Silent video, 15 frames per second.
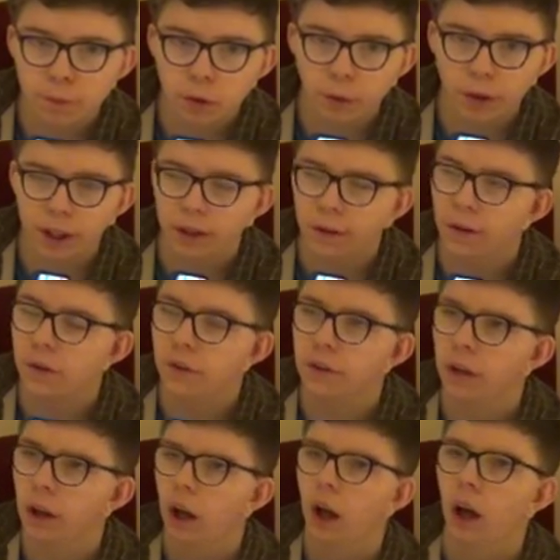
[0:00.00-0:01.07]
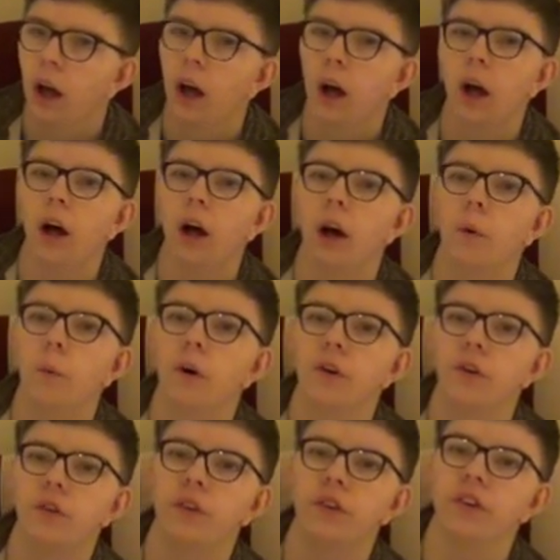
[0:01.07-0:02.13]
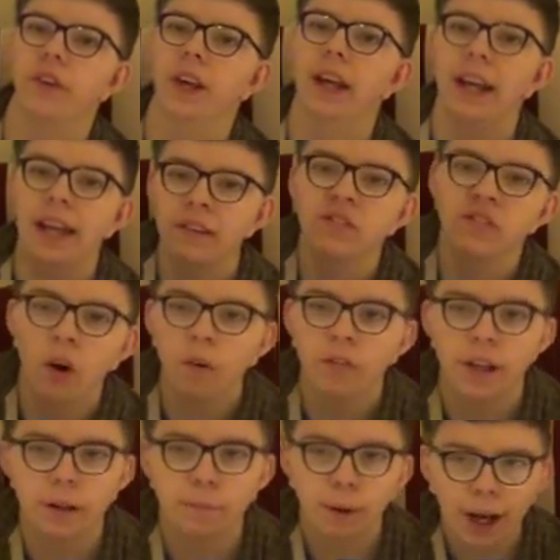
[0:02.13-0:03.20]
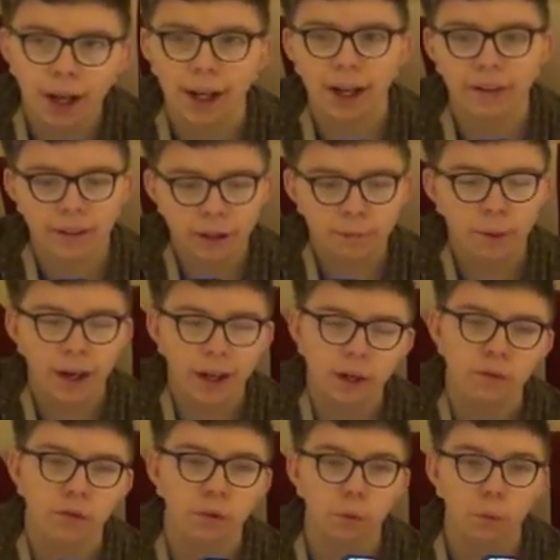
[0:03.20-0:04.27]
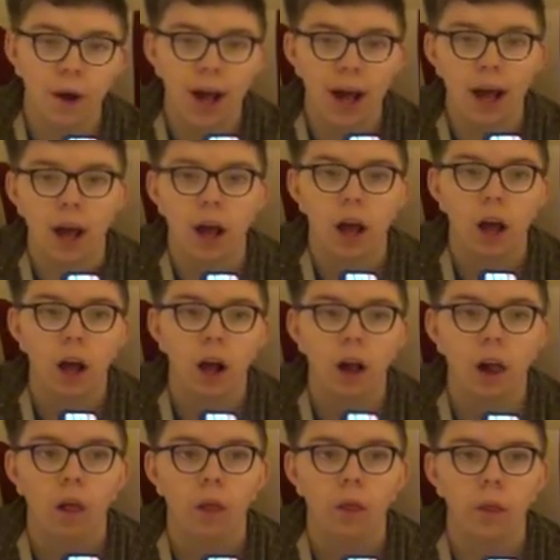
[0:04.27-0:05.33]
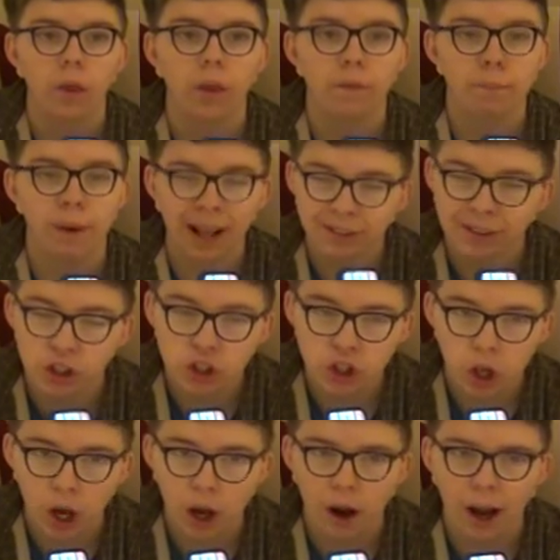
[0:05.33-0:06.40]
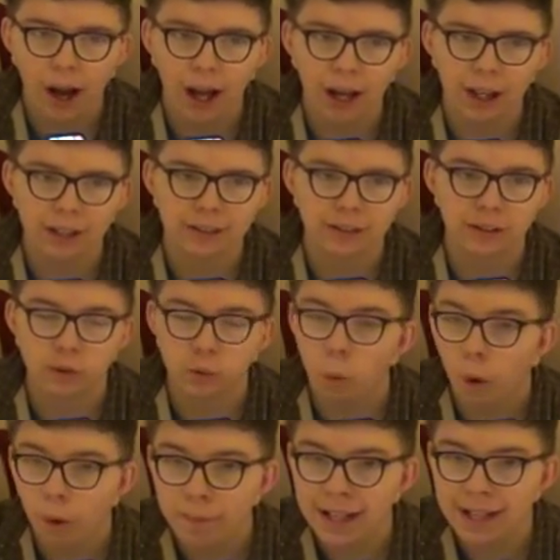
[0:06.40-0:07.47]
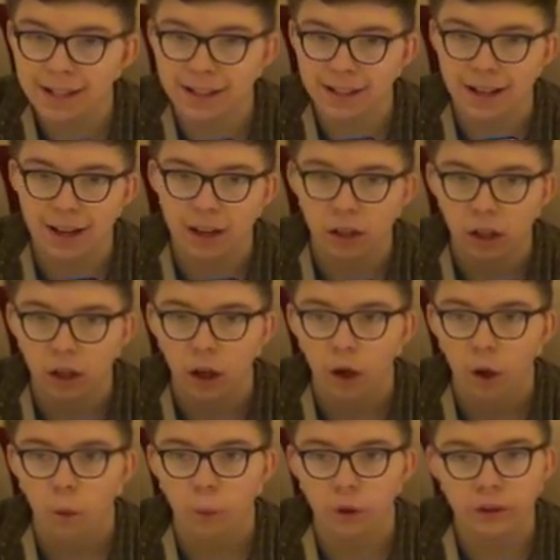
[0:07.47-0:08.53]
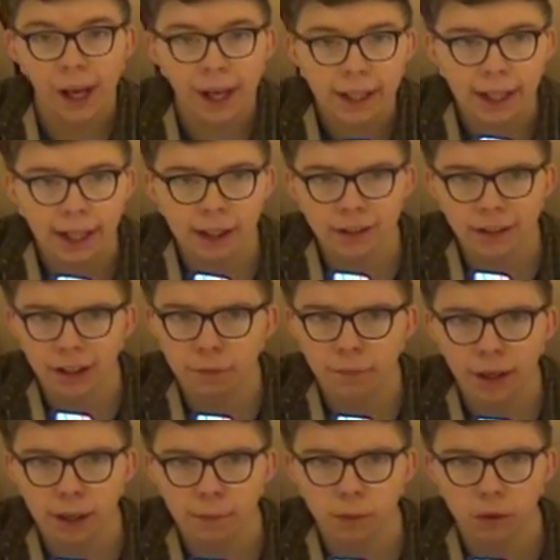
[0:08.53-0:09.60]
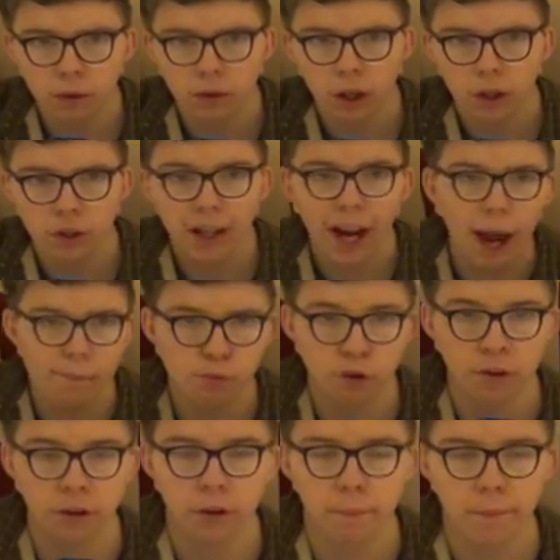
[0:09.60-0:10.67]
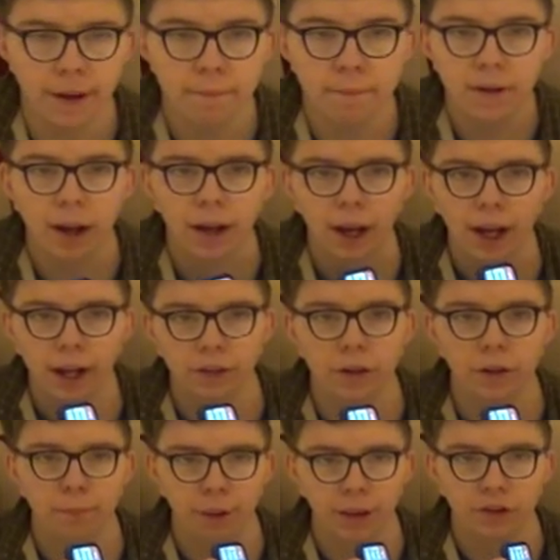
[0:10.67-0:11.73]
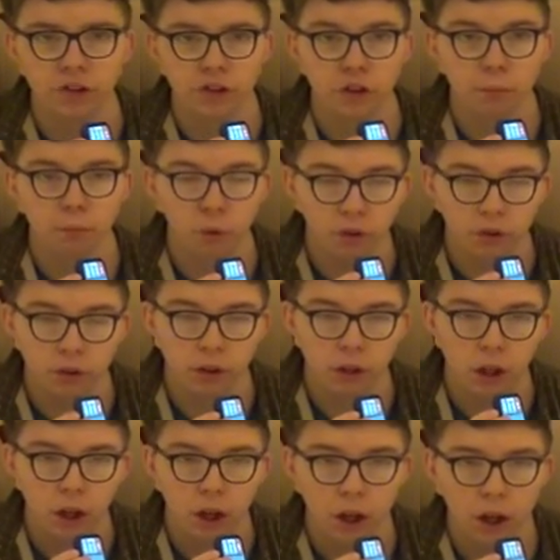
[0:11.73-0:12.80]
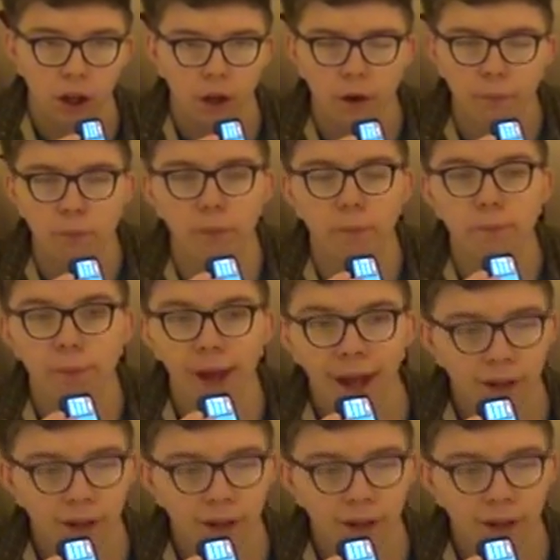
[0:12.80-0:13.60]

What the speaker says: In-Betweeners was on this planet, and this planet was where the Passenger and Swarm Easter were taking these people and capturing them in the Passenger's prison. But